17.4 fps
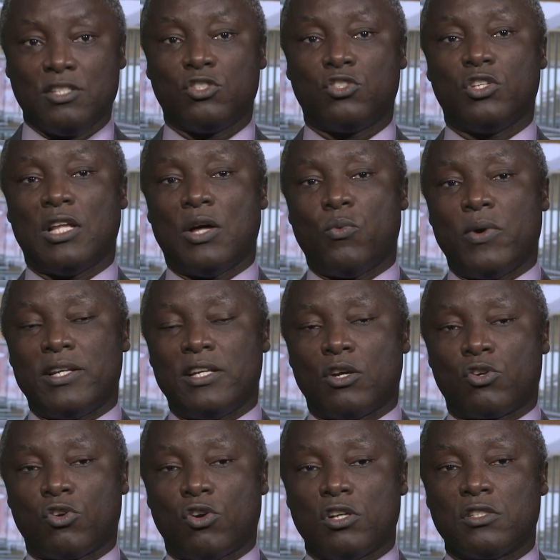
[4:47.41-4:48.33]
so that when
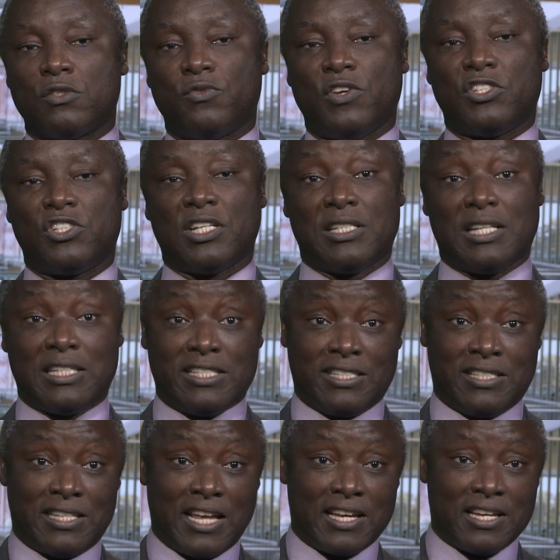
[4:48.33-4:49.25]
the cross facial that
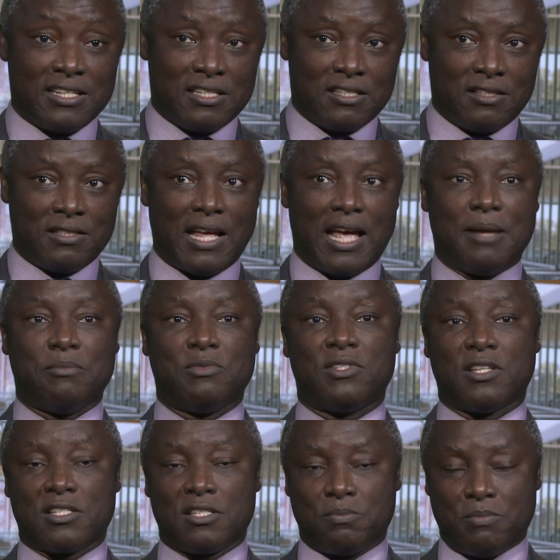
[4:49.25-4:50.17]
is taking its time,
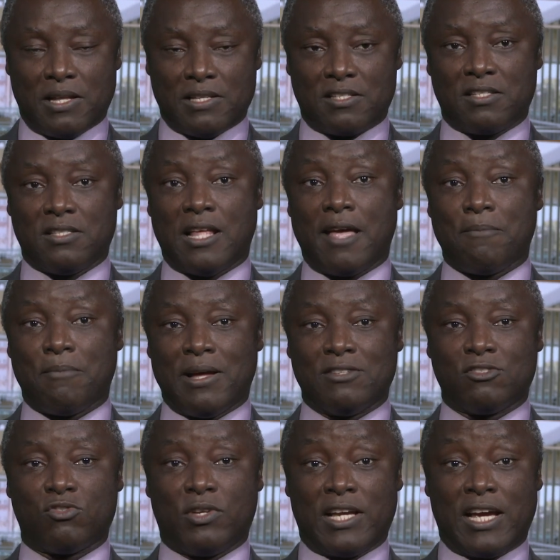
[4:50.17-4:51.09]
six months, nine
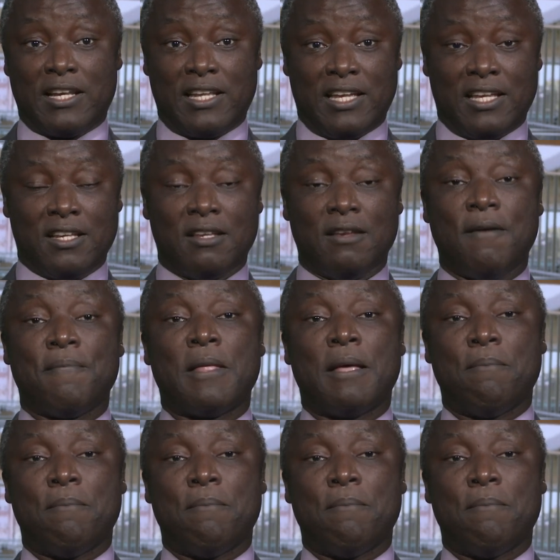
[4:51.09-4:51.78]
months to get in,